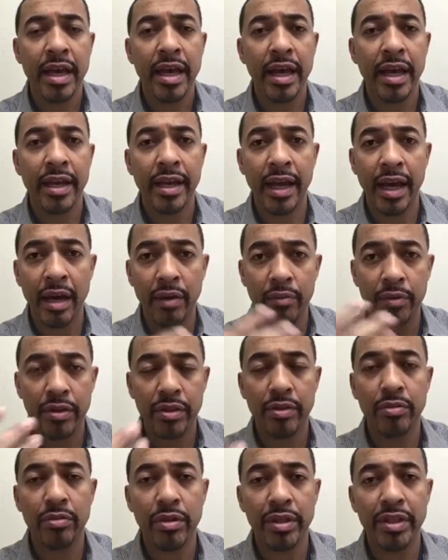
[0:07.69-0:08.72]
and now with
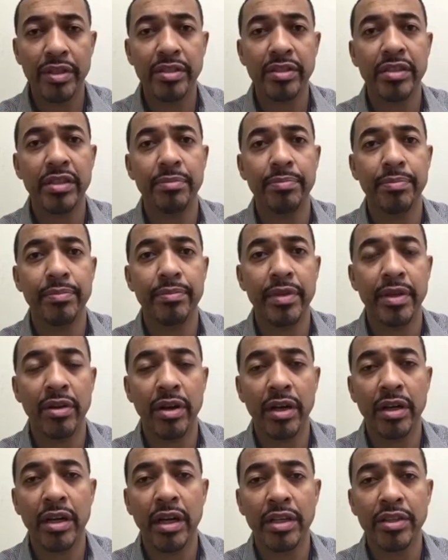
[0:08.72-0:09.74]
new leadership in
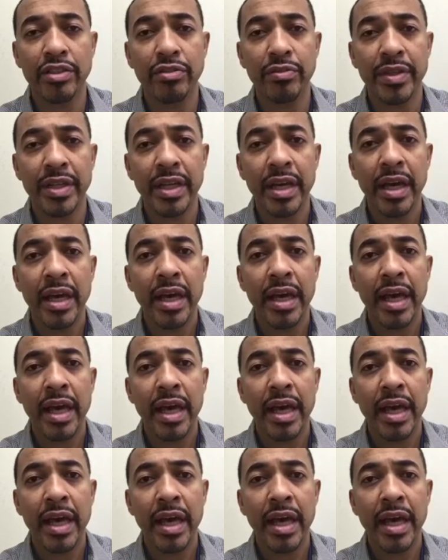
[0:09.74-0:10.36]
our country.